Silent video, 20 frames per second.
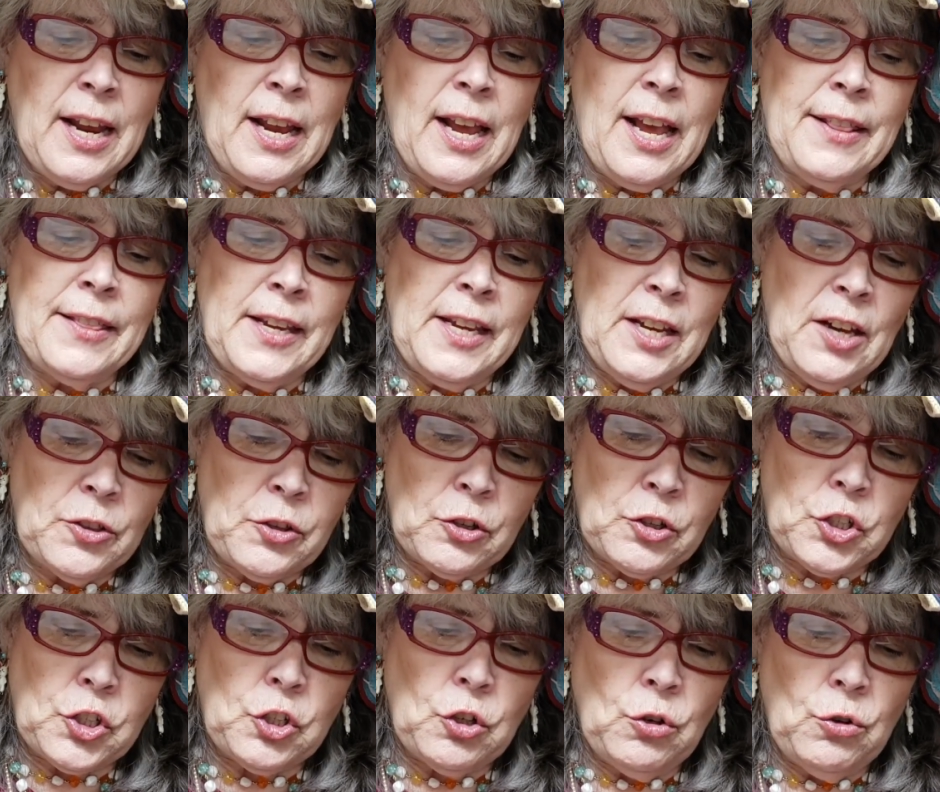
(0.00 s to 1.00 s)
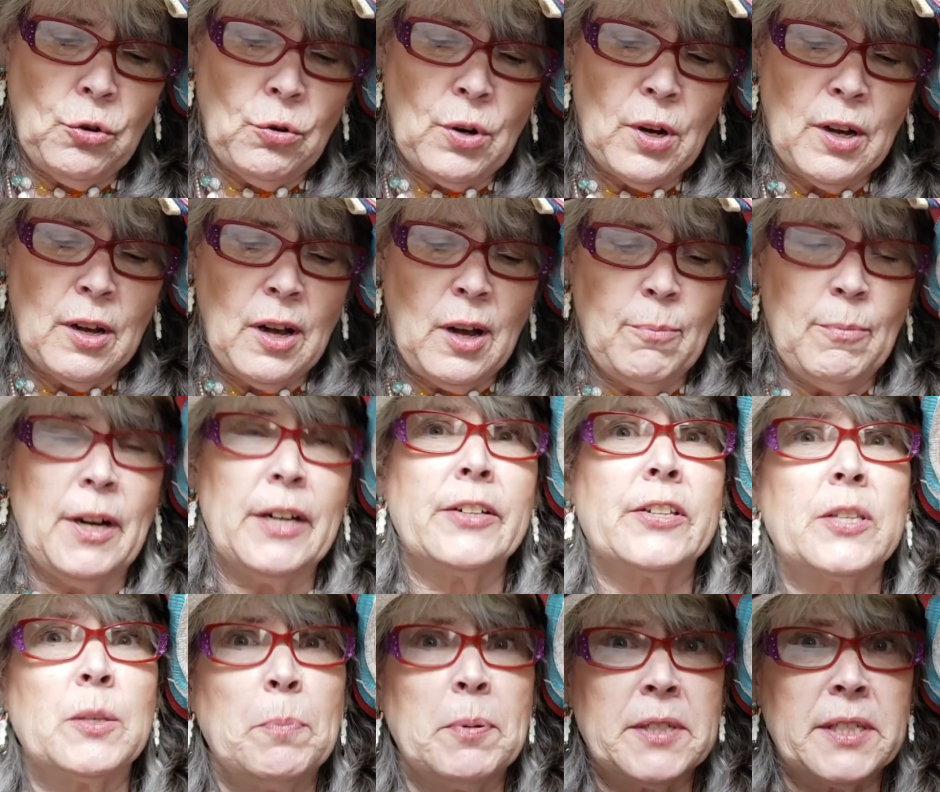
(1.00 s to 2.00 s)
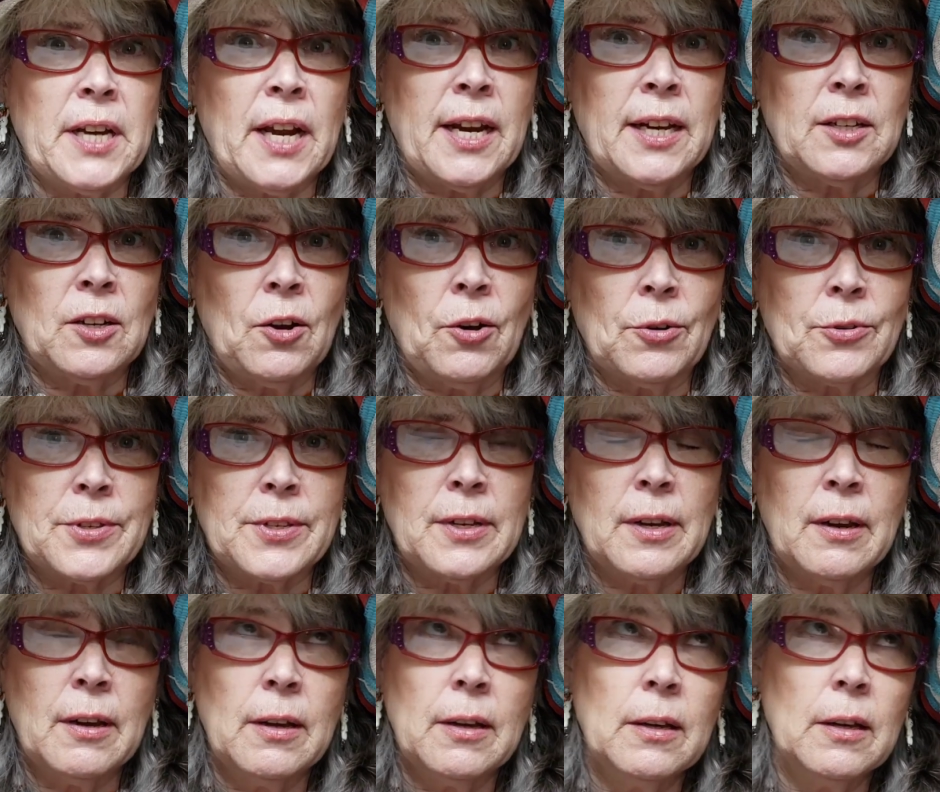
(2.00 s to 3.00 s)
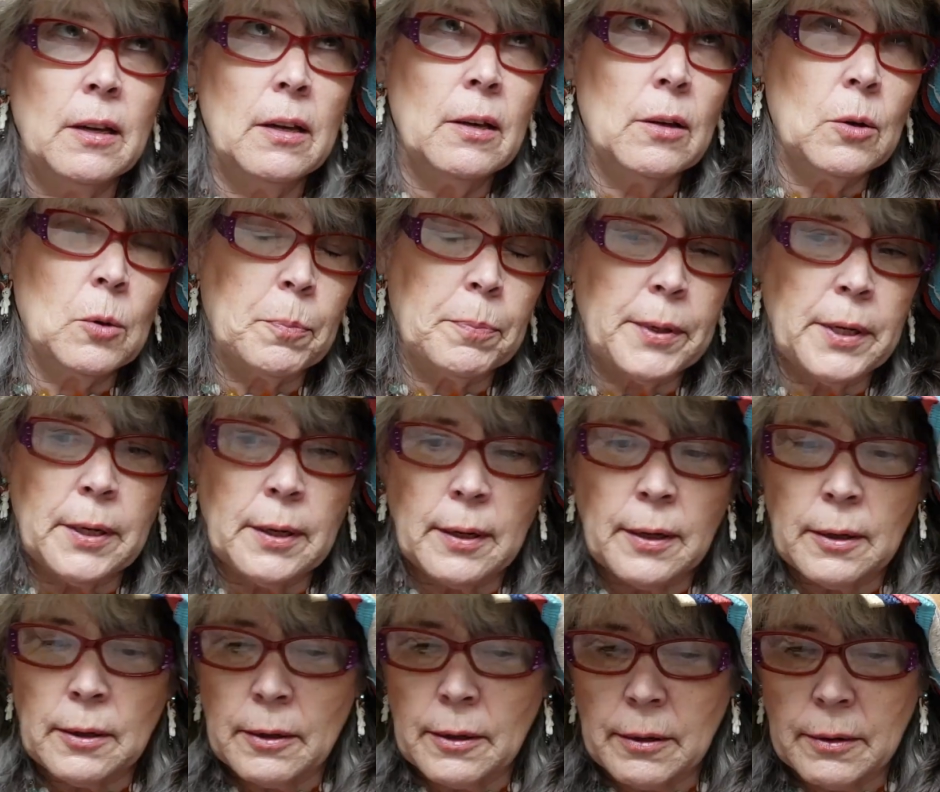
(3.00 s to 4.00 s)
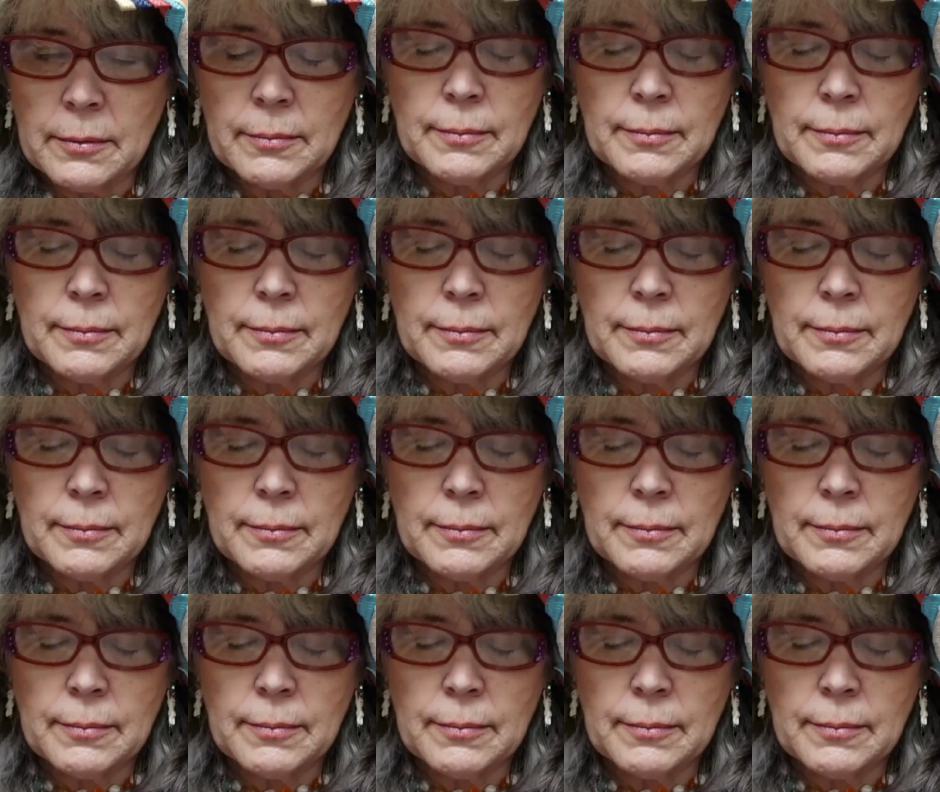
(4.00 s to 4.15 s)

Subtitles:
and the other shoe amongst the potatoes. Oh, Peter.